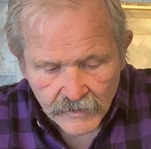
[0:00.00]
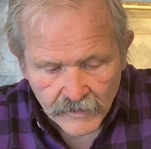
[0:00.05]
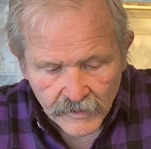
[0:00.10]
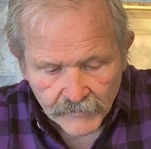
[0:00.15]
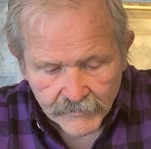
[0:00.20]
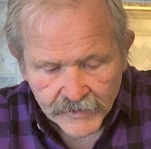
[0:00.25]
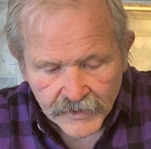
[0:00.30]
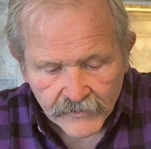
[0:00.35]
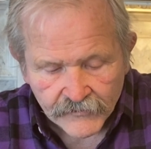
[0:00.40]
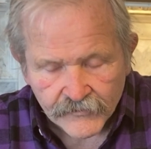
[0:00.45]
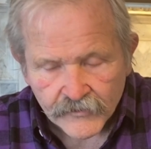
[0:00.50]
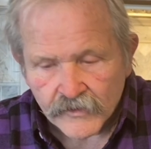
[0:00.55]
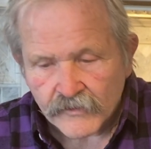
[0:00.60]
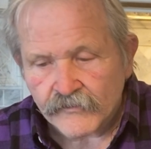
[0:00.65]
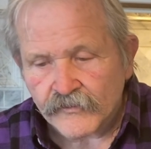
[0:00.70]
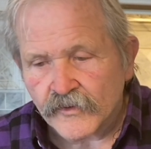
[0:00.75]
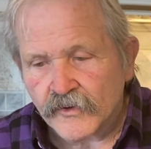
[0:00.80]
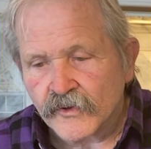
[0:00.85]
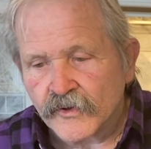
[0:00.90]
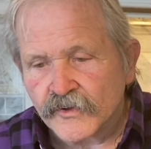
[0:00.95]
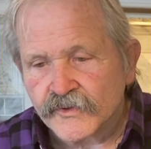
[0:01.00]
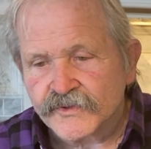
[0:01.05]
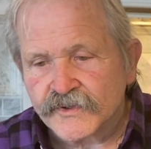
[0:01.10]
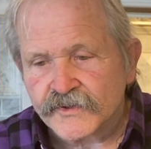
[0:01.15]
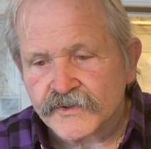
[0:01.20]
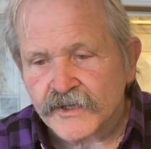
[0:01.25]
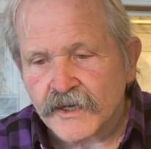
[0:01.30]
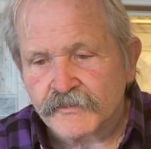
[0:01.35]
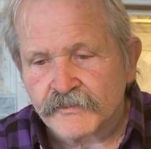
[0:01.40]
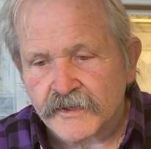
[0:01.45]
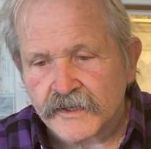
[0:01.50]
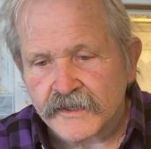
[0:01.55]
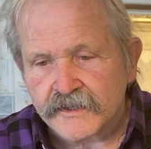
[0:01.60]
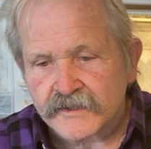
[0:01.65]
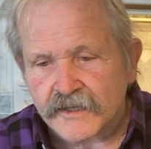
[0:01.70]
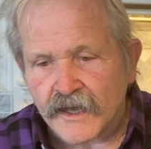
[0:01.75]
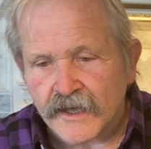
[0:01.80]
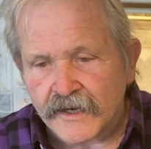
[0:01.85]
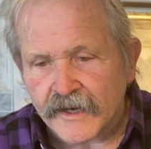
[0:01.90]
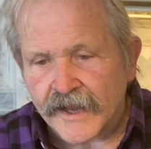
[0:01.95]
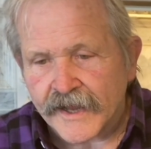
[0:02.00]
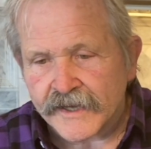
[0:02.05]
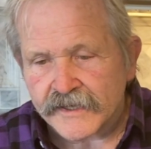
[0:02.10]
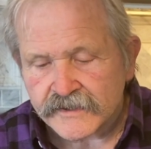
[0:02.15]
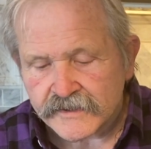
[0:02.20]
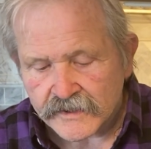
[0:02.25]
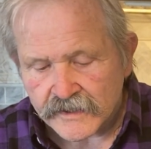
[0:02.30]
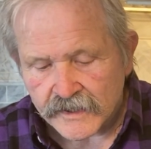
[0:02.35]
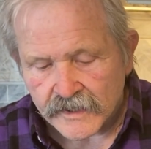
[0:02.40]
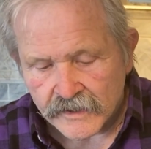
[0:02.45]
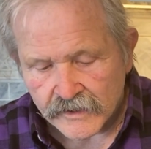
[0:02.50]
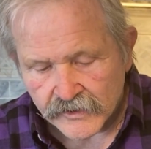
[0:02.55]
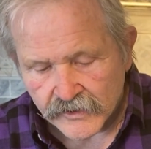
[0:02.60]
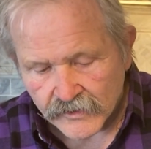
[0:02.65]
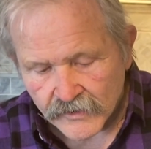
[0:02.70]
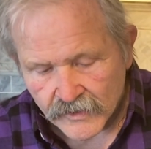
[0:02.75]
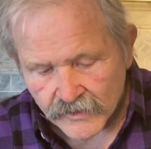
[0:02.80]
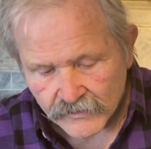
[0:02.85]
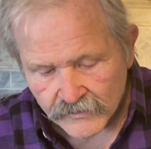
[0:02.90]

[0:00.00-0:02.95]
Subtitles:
I mean, if you're using something that's got acid in it, you